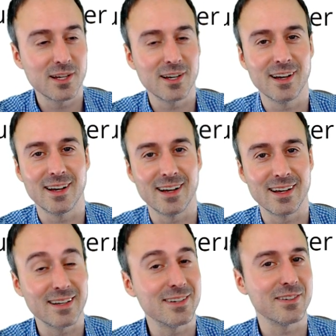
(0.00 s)

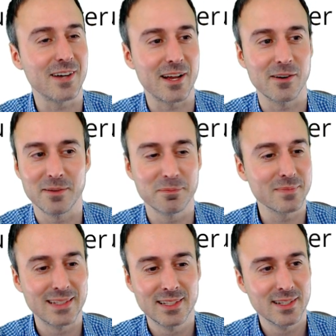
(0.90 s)
oh, Aaron,
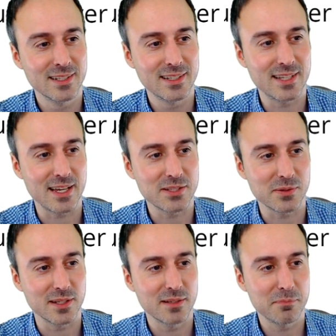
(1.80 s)
nice
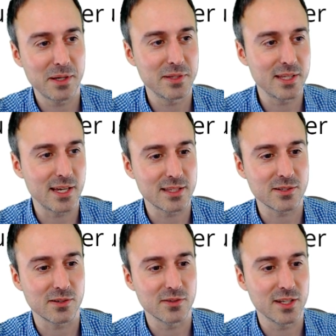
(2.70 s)
one. Maybe the answer
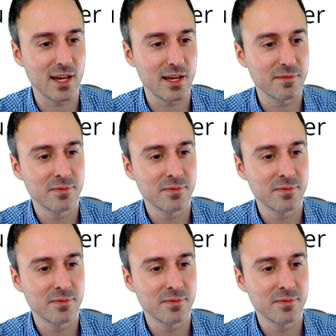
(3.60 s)
of the day.